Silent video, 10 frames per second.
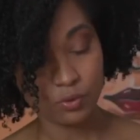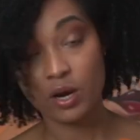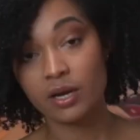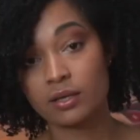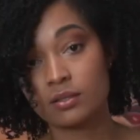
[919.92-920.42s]

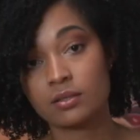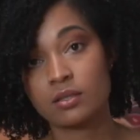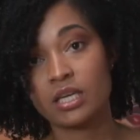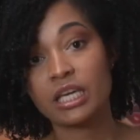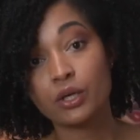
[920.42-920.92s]
product
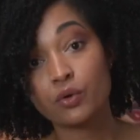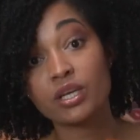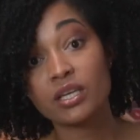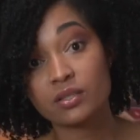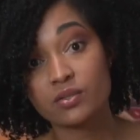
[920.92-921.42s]

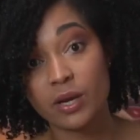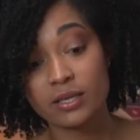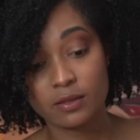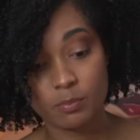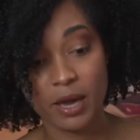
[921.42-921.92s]
ingredients right
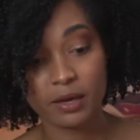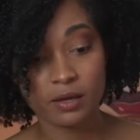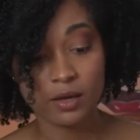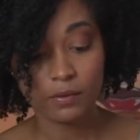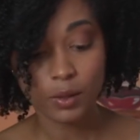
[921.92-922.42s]
at the back.
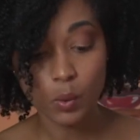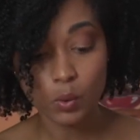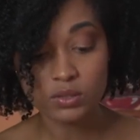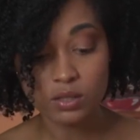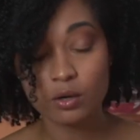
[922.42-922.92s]
They all
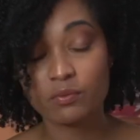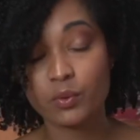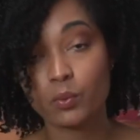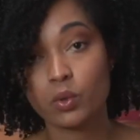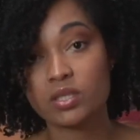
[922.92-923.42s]
start off
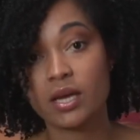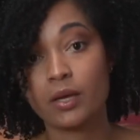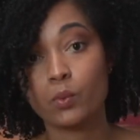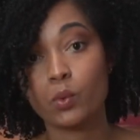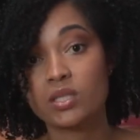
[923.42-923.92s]
with water,
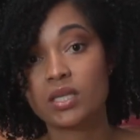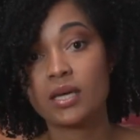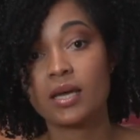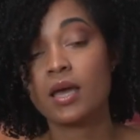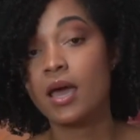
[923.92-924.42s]
and water,
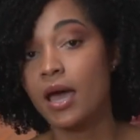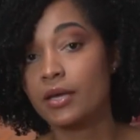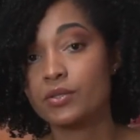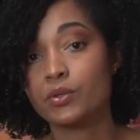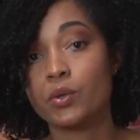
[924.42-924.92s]

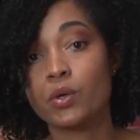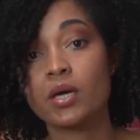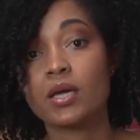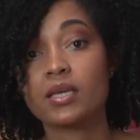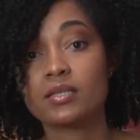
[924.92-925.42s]
as you know,
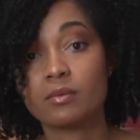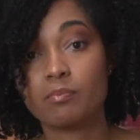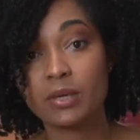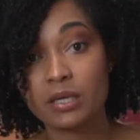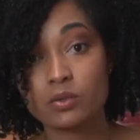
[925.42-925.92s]
is the
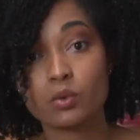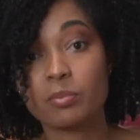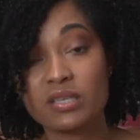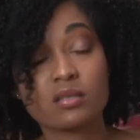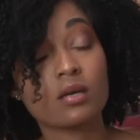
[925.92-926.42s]
biggest or
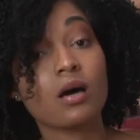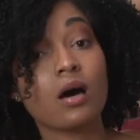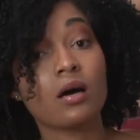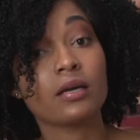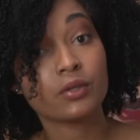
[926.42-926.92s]
best
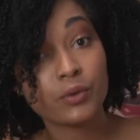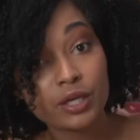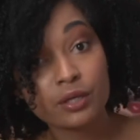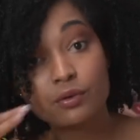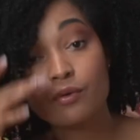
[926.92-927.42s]

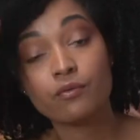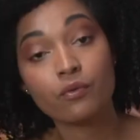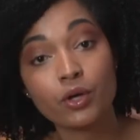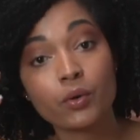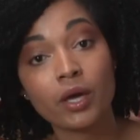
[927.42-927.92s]
ingredient
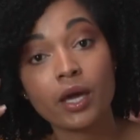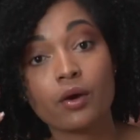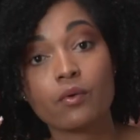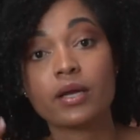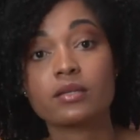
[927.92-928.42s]
for your
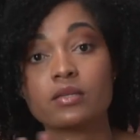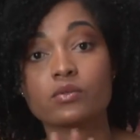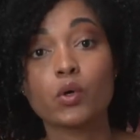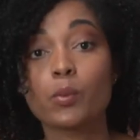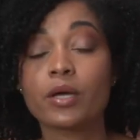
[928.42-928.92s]
hair, right? There's
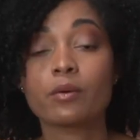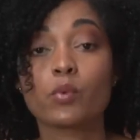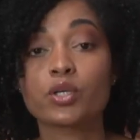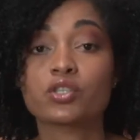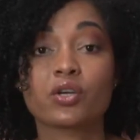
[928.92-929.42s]
no better
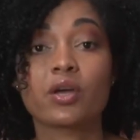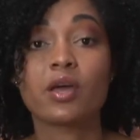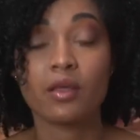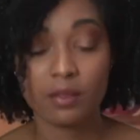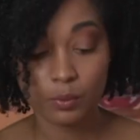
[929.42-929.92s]
moisture
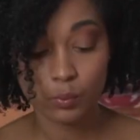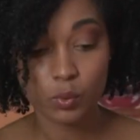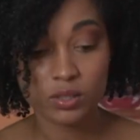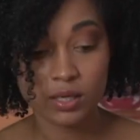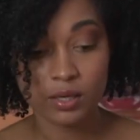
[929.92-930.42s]
than
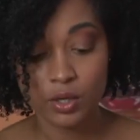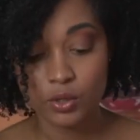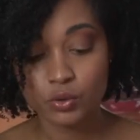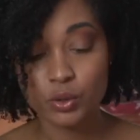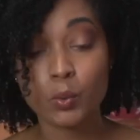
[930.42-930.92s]
water.
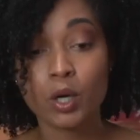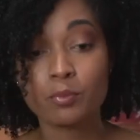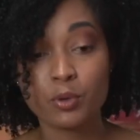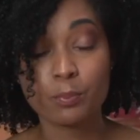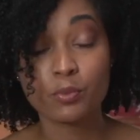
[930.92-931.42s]
So you want
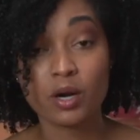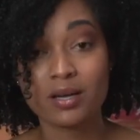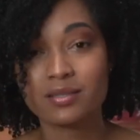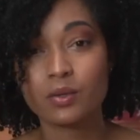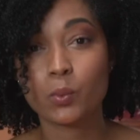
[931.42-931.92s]

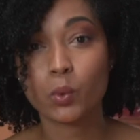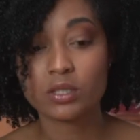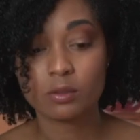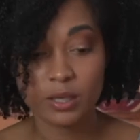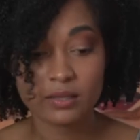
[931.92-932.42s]
products that are
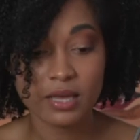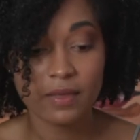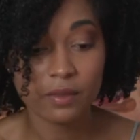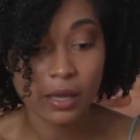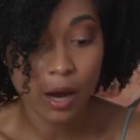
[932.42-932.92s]
water-based,
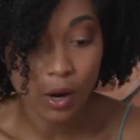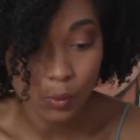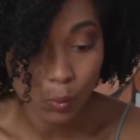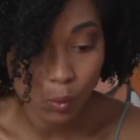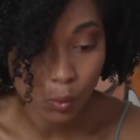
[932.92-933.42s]
and they are all